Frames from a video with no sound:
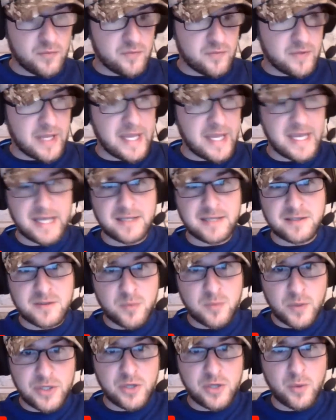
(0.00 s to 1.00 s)
Hence,
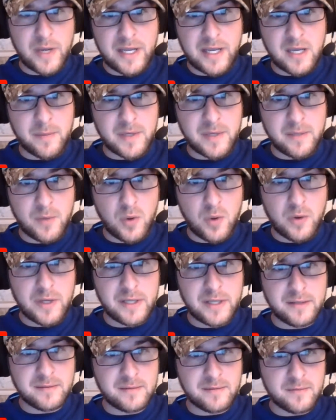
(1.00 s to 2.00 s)
when you wake up in the
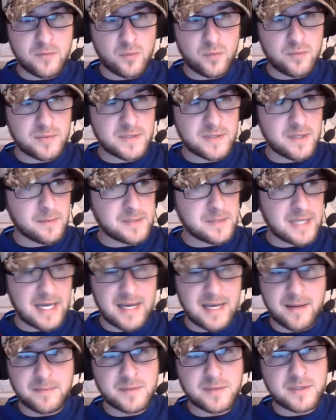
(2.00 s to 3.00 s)
morning,
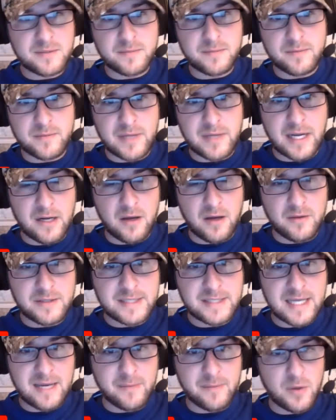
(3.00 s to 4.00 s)
sometimes, not all the
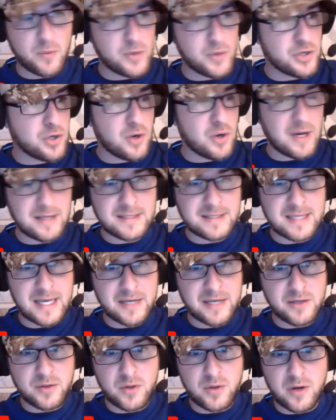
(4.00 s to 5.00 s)
time, but when you go
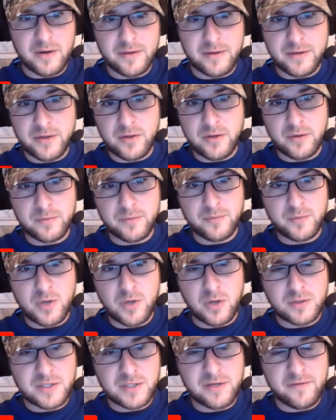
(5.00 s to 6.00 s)
outside, you go
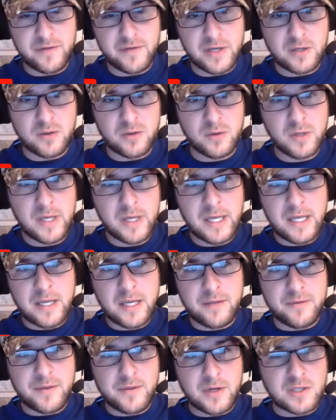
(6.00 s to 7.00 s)
to your vehicle,
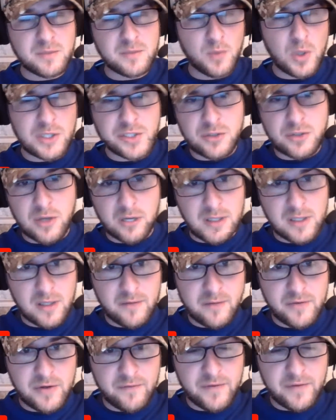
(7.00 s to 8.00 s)
there's moisture all
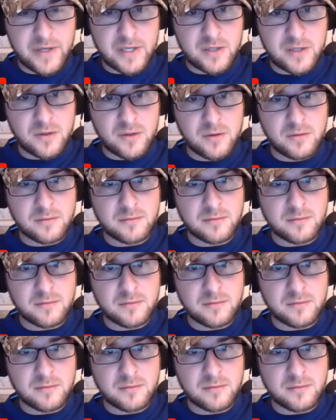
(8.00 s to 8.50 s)
over your vehicle,